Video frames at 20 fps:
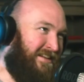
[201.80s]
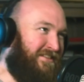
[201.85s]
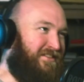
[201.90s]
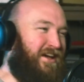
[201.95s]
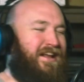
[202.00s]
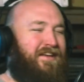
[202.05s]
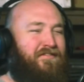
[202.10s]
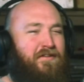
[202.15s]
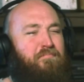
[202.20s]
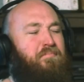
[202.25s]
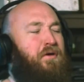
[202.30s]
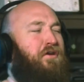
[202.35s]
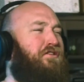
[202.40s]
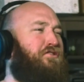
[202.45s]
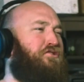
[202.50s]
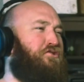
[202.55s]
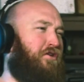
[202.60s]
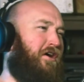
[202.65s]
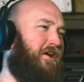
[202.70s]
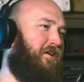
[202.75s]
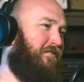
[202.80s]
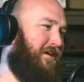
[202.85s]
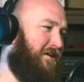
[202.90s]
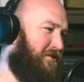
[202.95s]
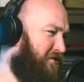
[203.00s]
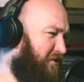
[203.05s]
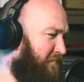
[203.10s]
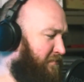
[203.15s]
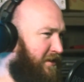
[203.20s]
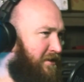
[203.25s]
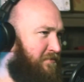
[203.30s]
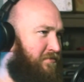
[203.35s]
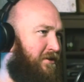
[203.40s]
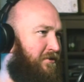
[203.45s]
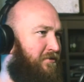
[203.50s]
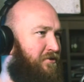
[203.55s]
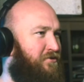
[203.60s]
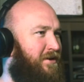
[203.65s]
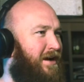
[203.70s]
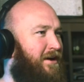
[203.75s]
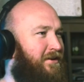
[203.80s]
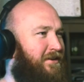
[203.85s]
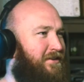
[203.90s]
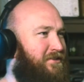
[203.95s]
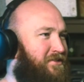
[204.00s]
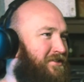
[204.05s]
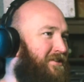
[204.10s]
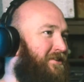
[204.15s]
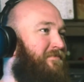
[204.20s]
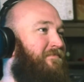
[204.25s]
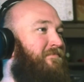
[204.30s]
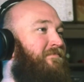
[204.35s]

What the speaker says: Don't even bother trying to rescue people who are drowning at sea.